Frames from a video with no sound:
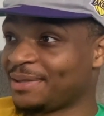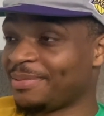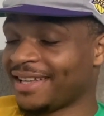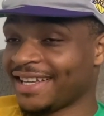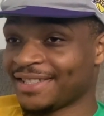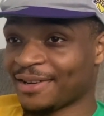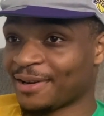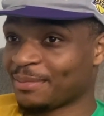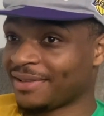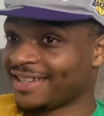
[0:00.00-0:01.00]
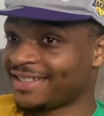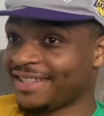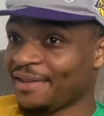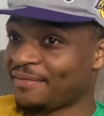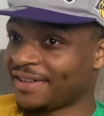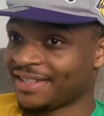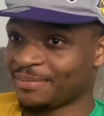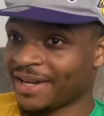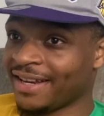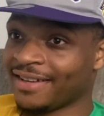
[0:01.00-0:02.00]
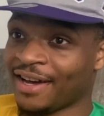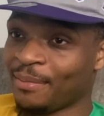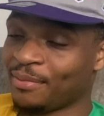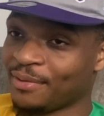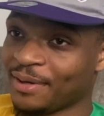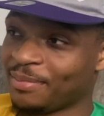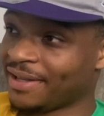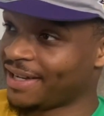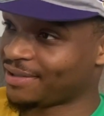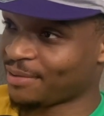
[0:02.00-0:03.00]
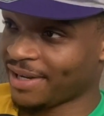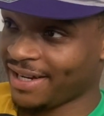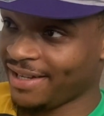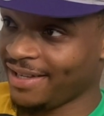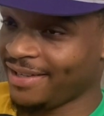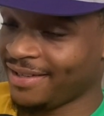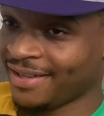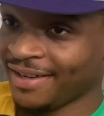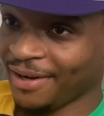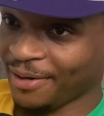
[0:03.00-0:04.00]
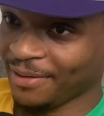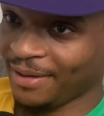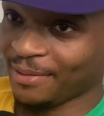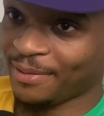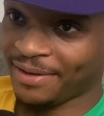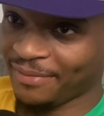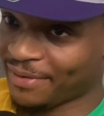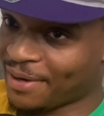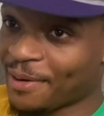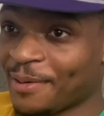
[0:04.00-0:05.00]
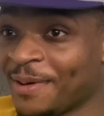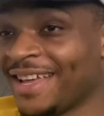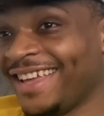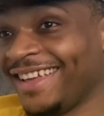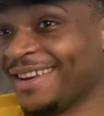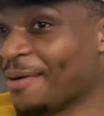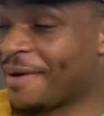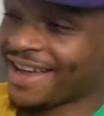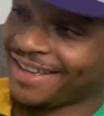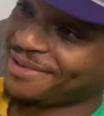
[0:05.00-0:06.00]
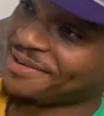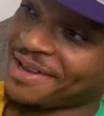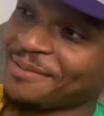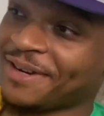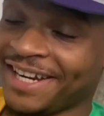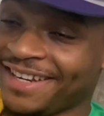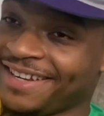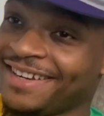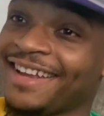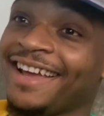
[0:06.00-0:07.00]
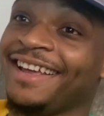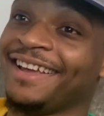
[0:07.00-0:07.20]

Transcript: He plays hard, plays defense, made a couple good plays on AD early on, even though nobody could do nothing with AD tonight.